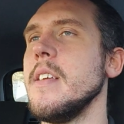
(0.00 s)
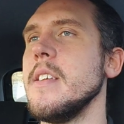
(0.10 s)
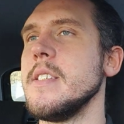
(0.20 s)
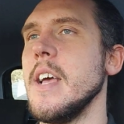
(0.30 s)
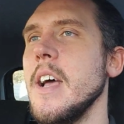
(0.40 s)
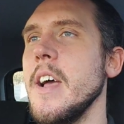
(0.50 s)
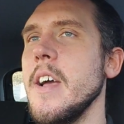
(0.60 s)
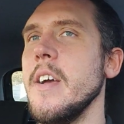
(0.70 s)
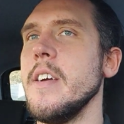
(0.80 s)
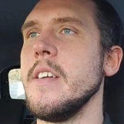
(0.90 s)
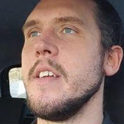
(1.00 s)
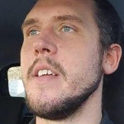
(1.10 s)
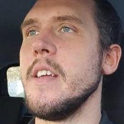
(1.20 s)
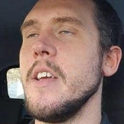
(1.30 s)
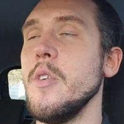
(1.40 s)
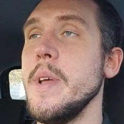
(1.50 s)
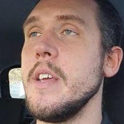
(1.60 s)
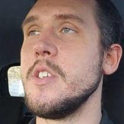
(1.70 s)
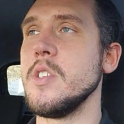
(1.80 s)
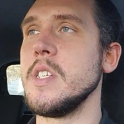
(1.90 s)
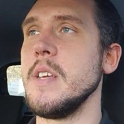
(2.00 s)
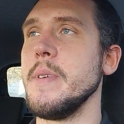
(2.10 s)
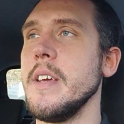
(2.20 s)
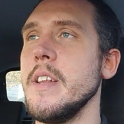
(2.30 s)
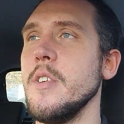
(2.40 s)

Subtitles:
So it'll be interesting, man.